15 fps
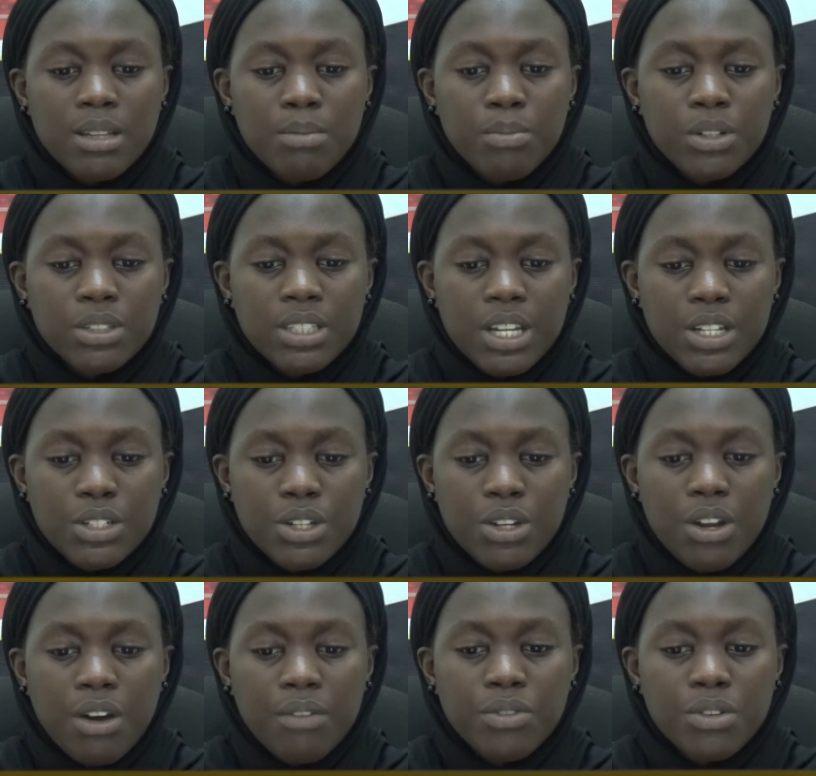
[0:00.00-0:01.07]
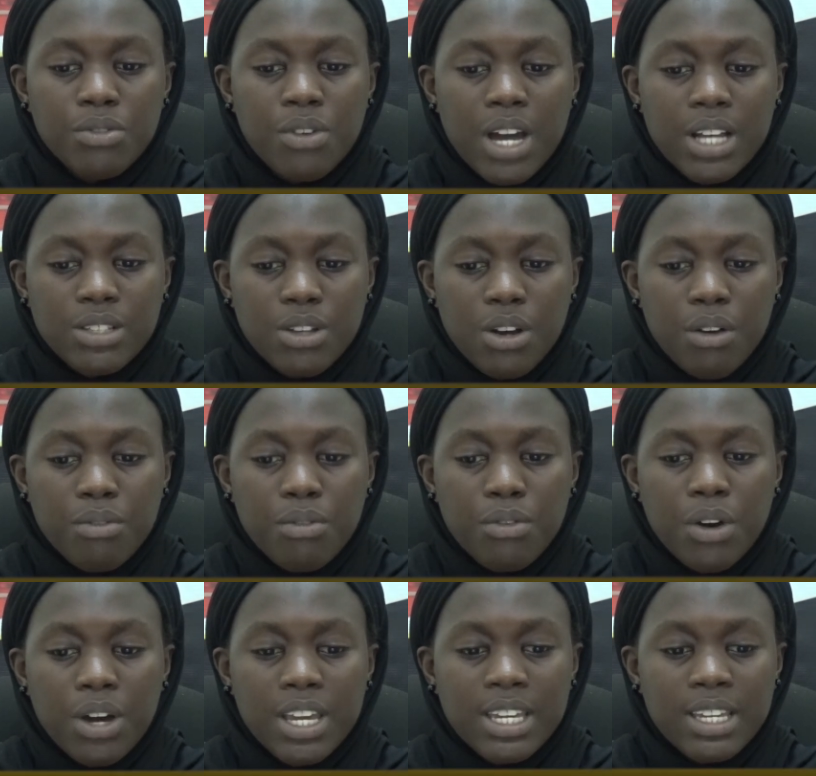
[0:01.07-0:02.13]
the protection of the rights of
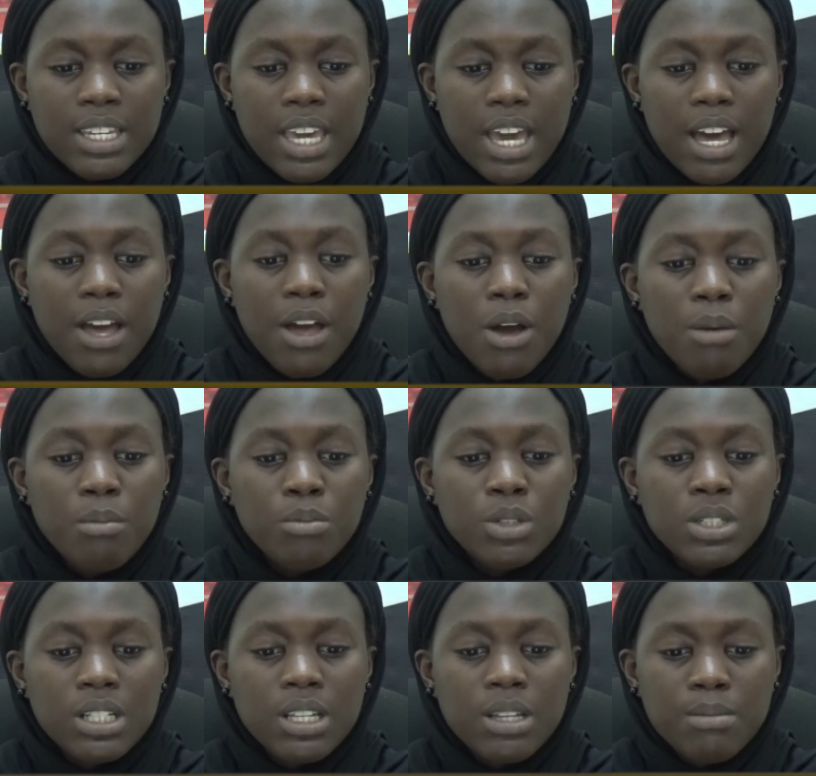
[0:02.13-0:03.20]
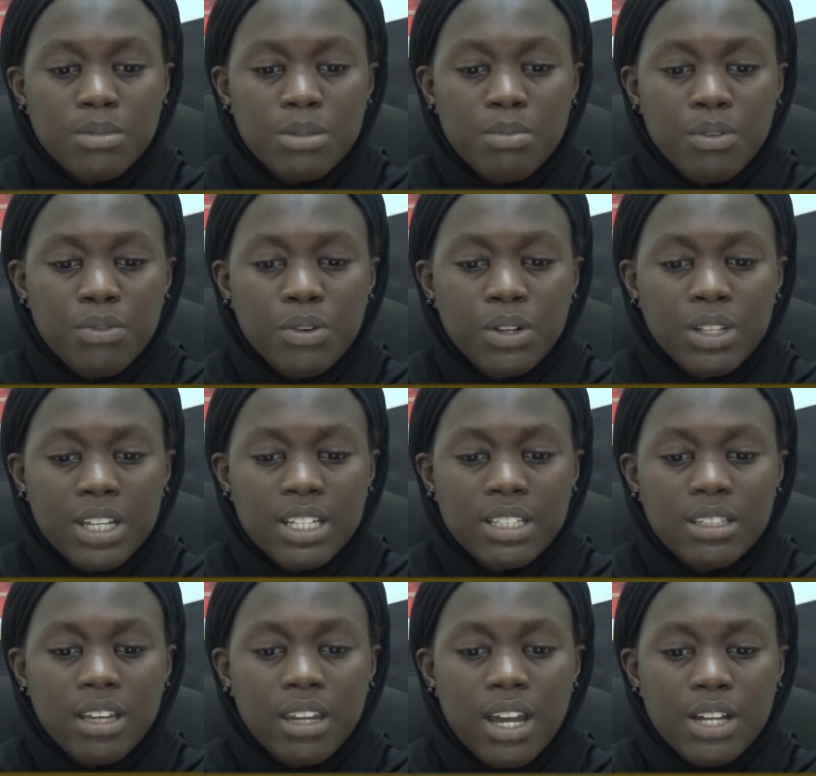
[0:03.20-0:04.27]
Rohingya Muslims before the
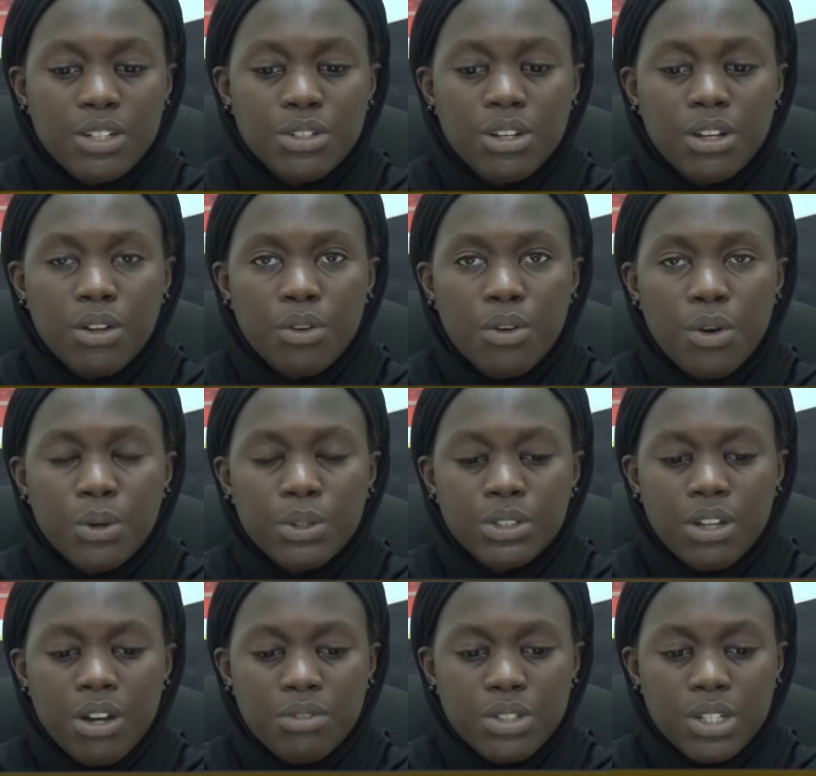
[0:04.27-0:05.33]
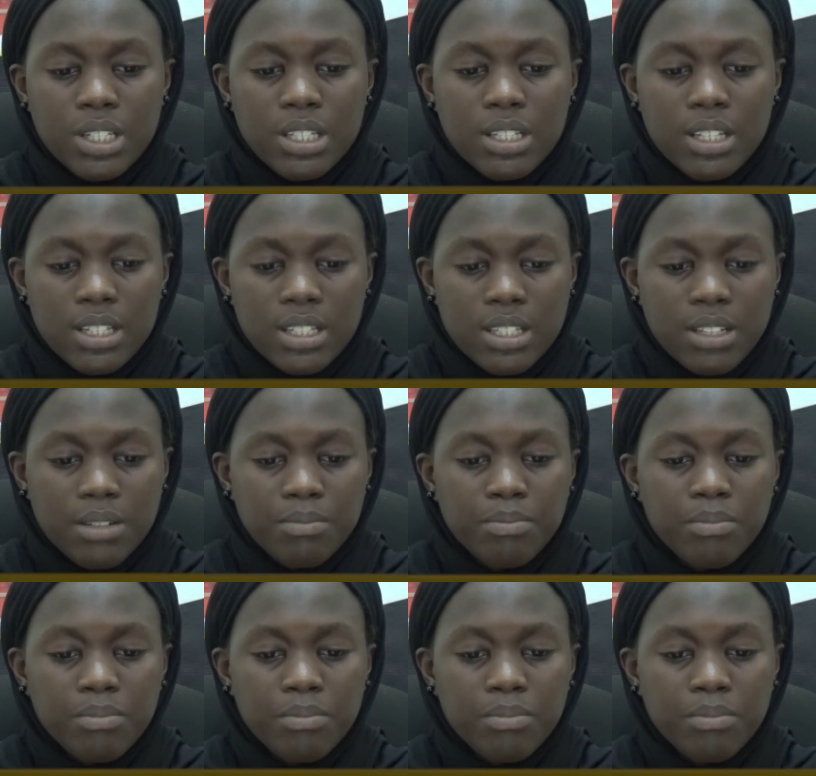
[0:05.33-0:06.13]
International Court of Justice.